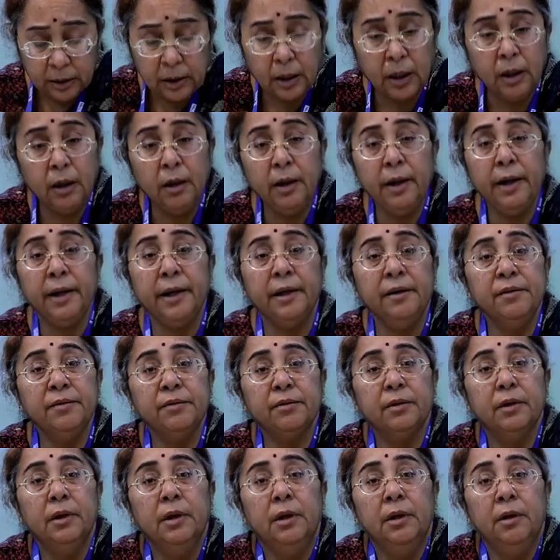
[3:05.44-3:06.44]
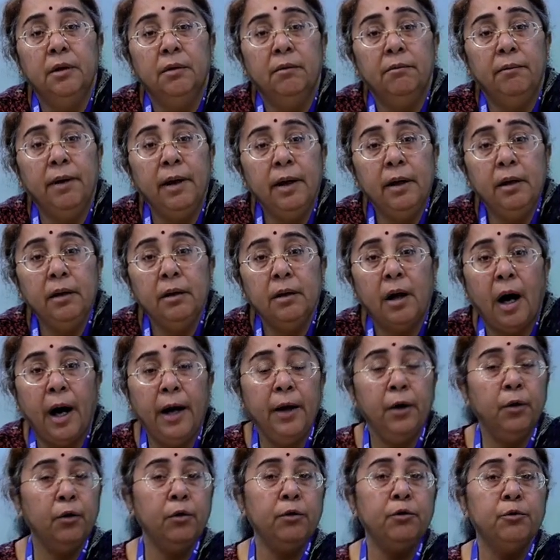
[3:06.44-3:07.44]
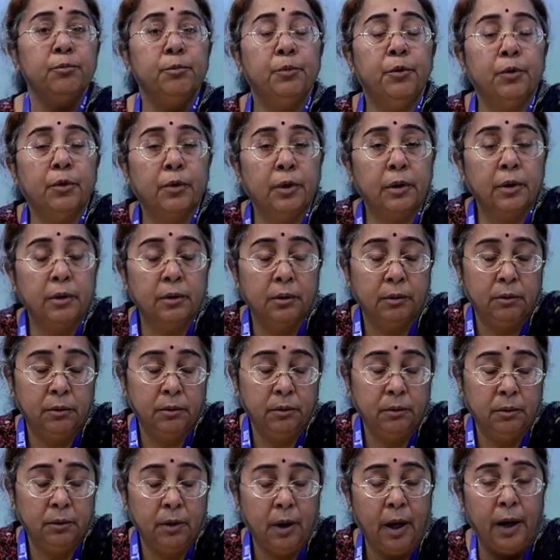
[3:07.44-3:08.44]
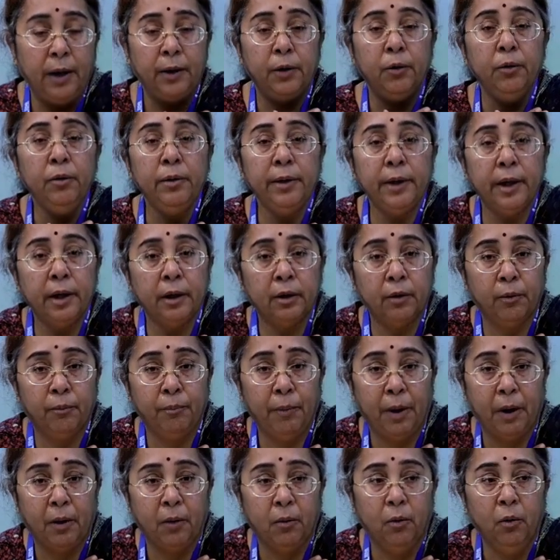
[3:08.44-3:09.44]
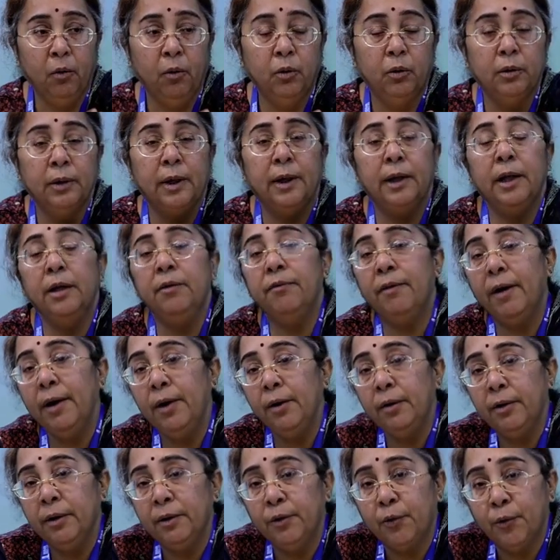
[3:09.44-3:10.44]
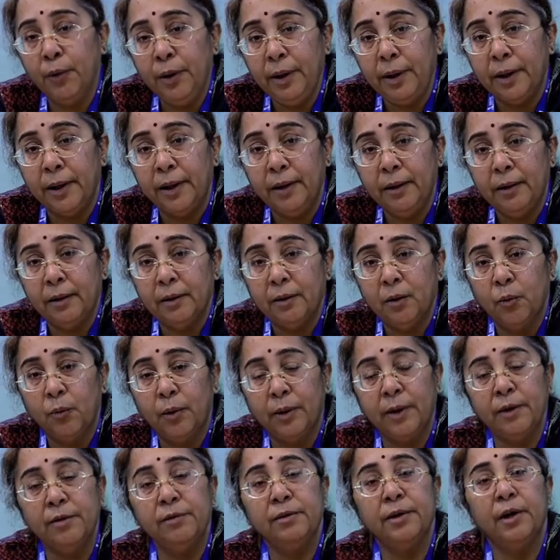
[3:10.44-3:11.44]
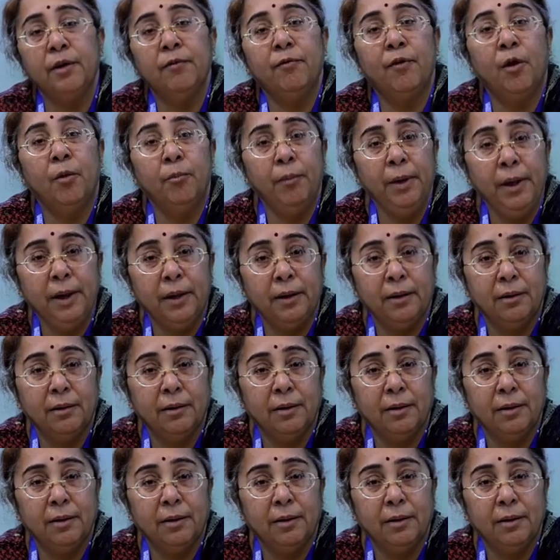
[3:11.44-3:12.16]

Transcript: Third is when I do not smoke, I do not take tobacco then if I quit it what is there for me?